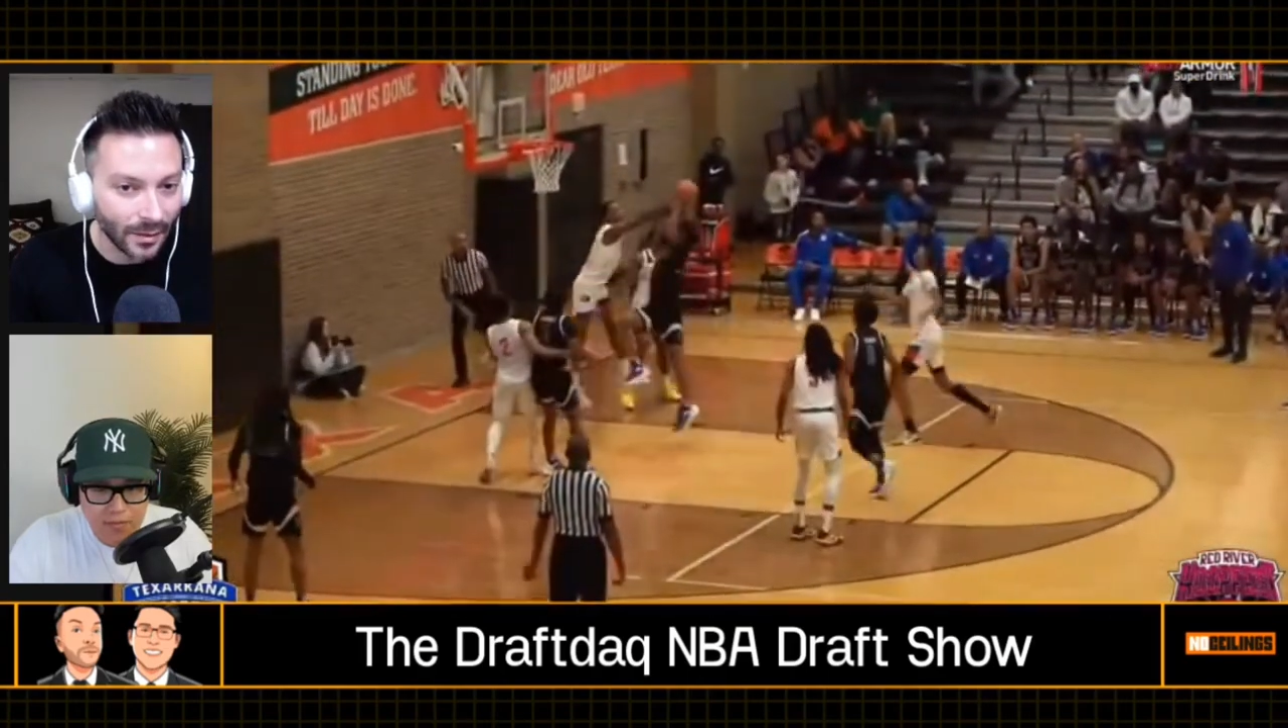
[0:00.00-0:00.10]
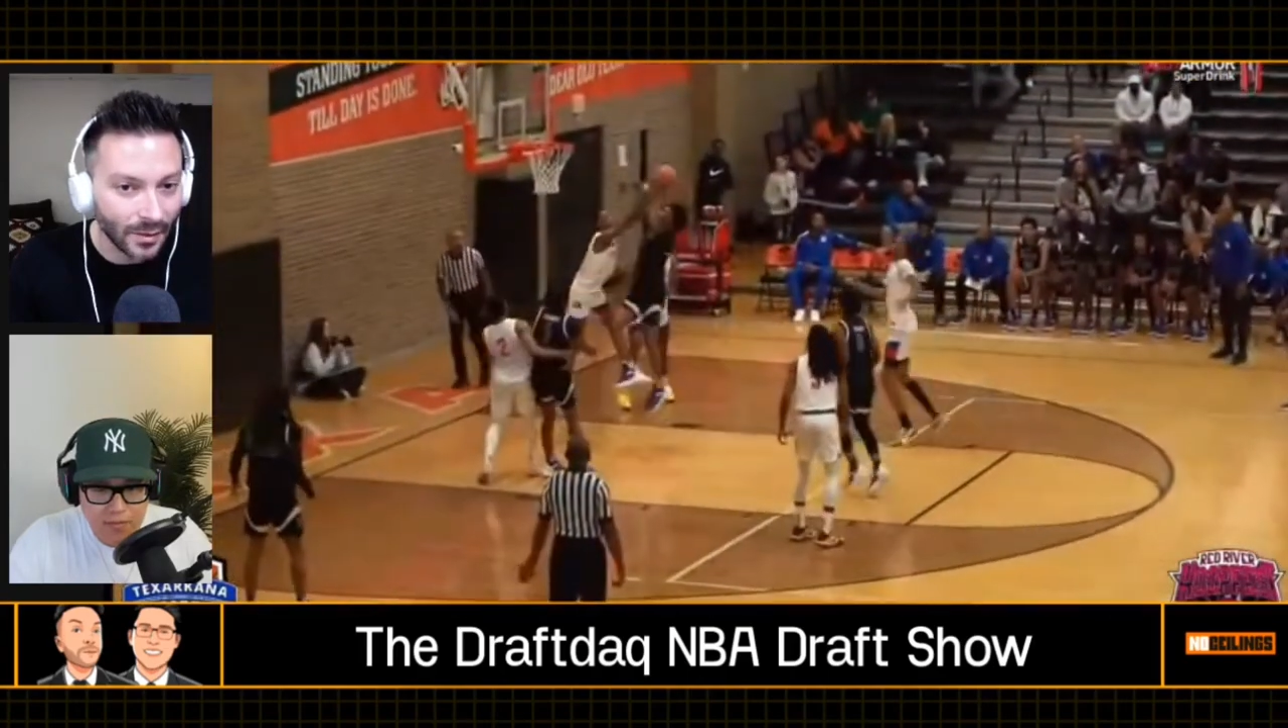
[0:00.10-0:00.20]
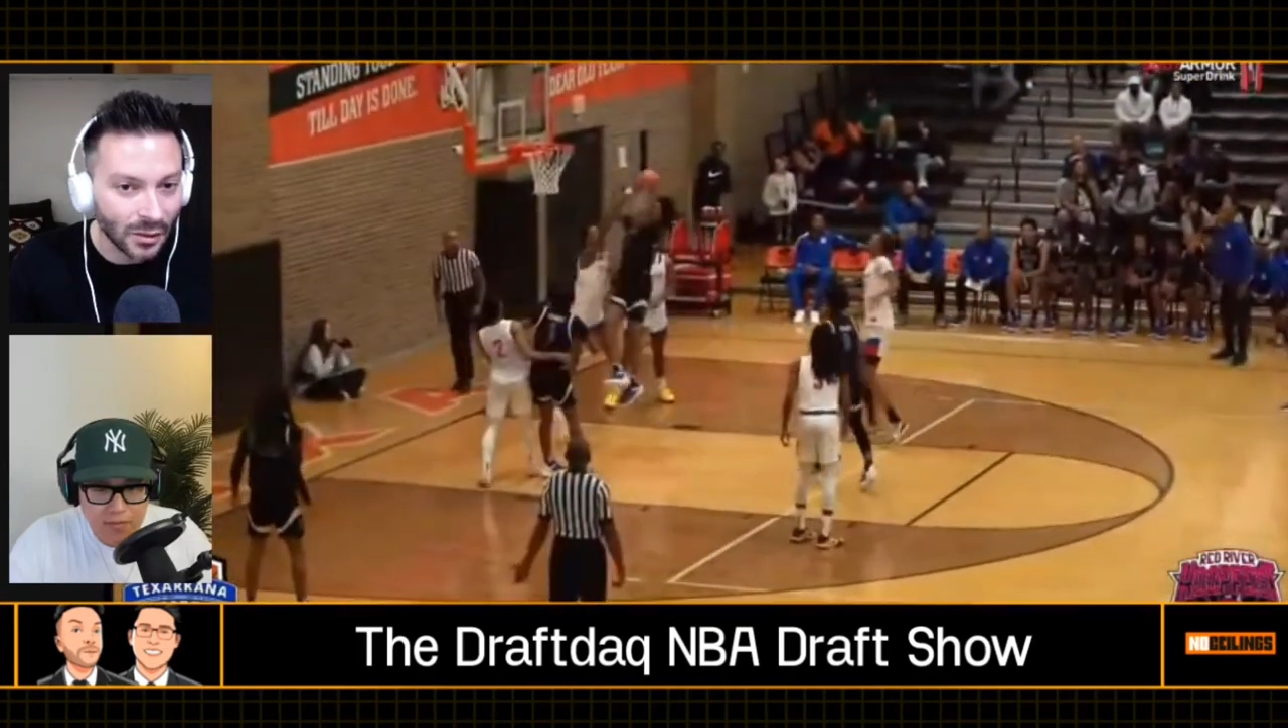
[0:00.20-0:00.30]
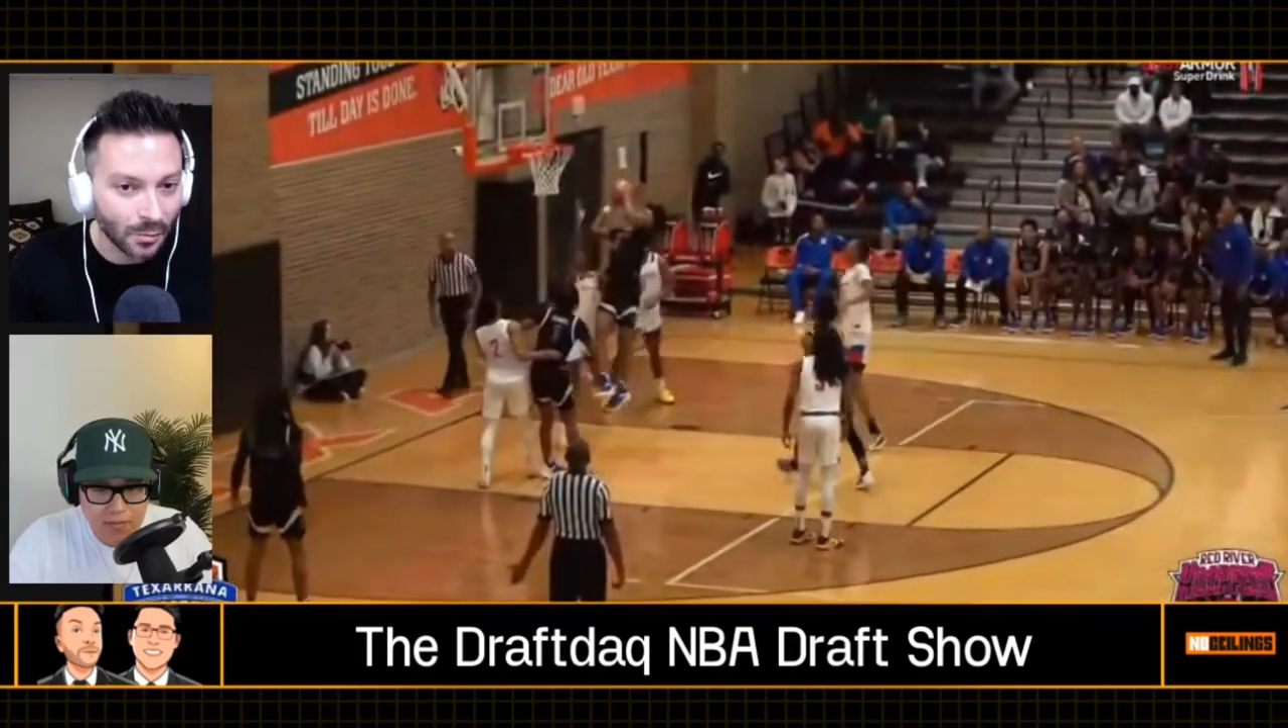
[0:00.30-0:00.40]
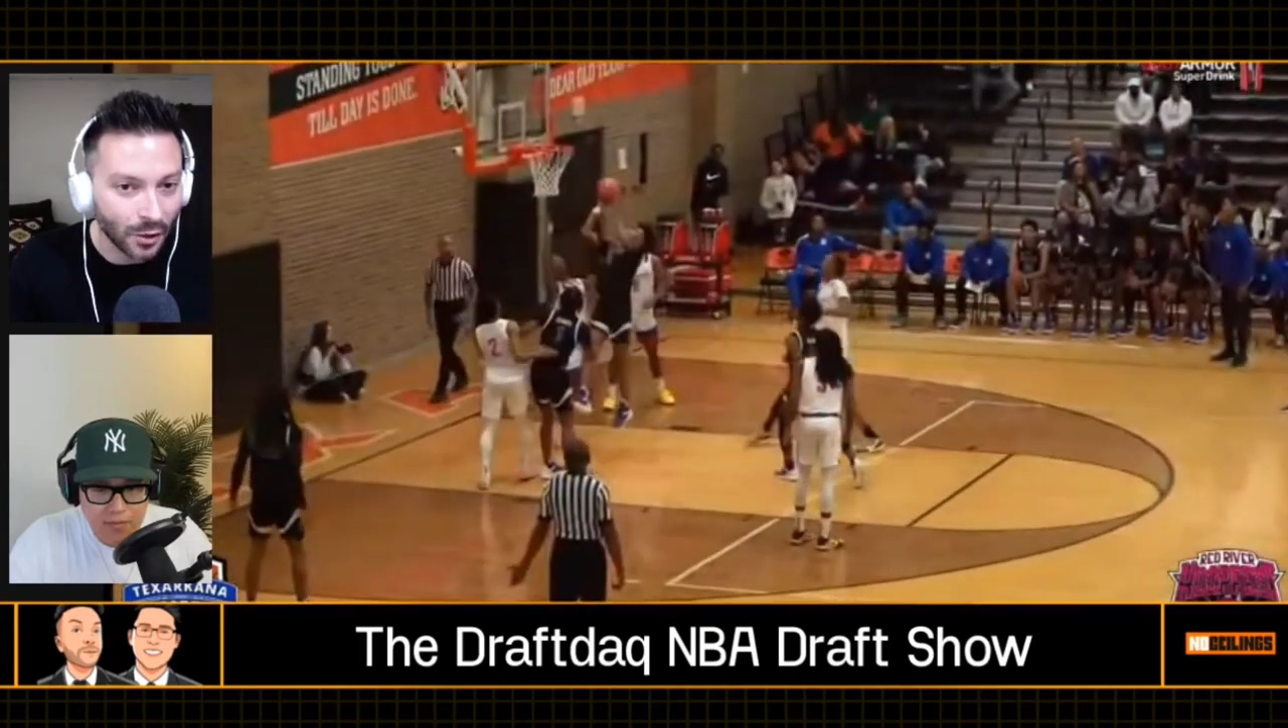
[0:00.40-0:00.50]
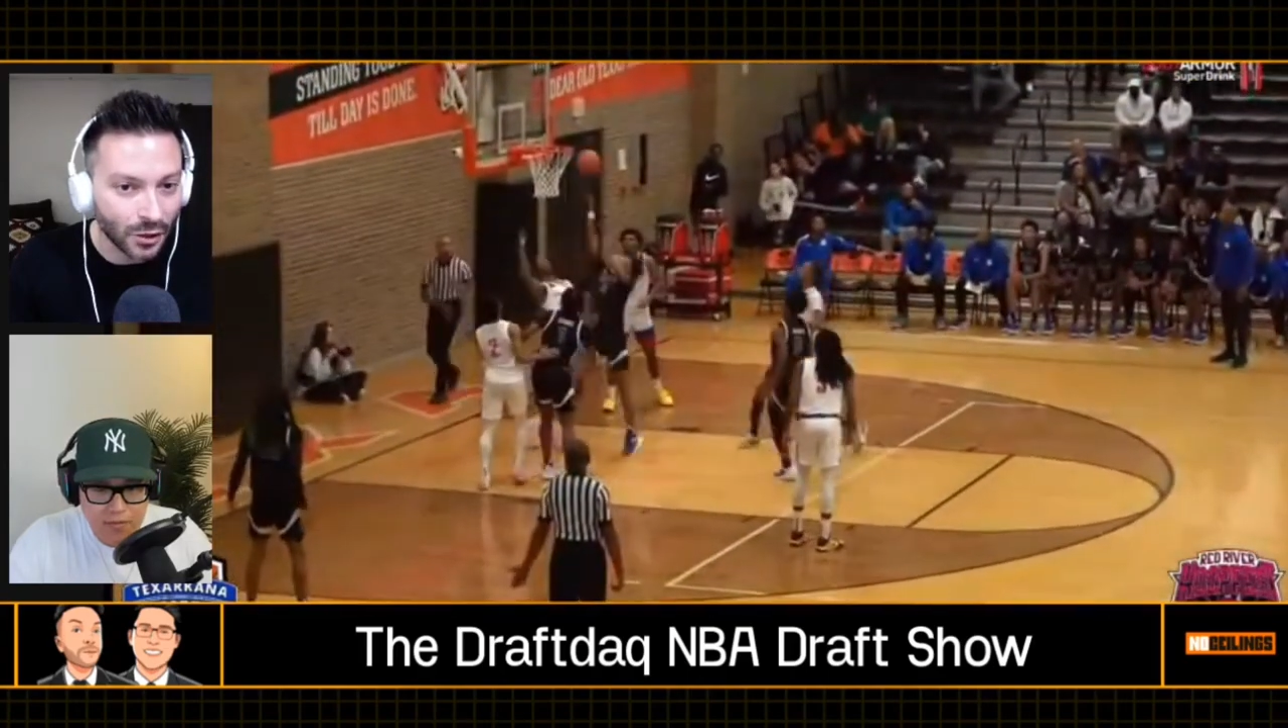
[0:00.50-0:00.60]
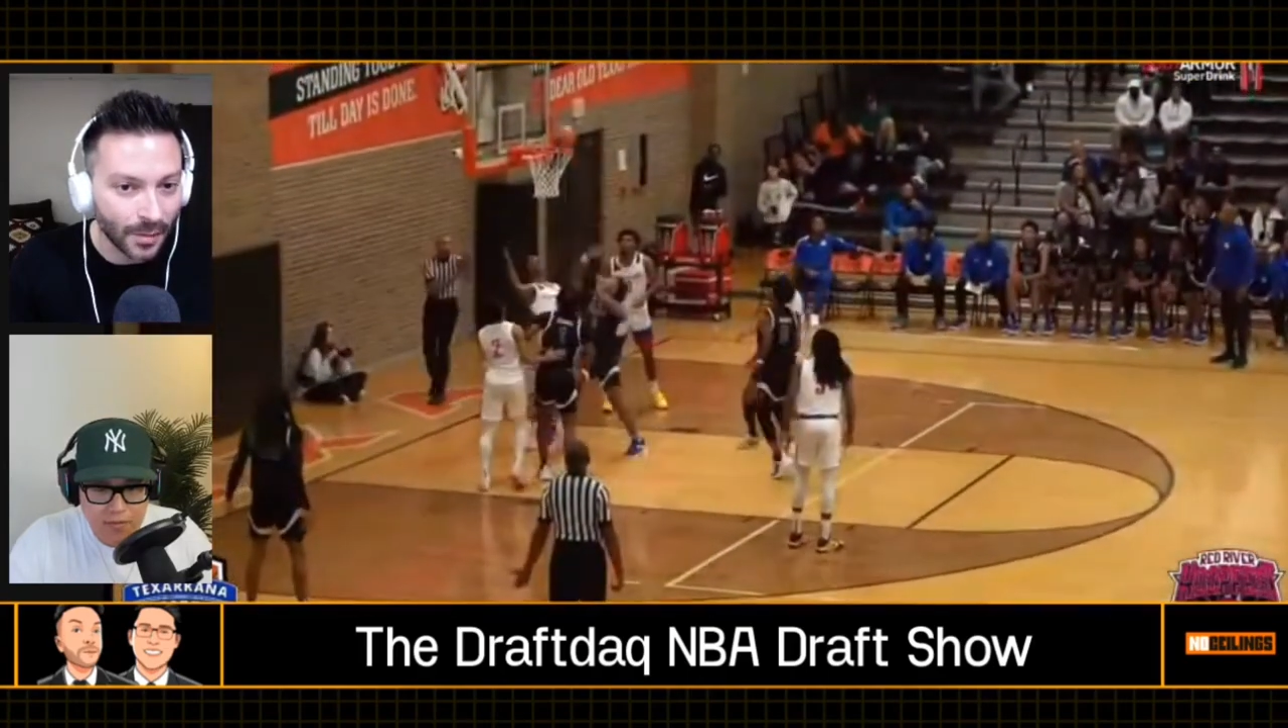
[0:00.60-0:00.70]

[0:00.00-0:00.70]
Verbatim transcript: let me just push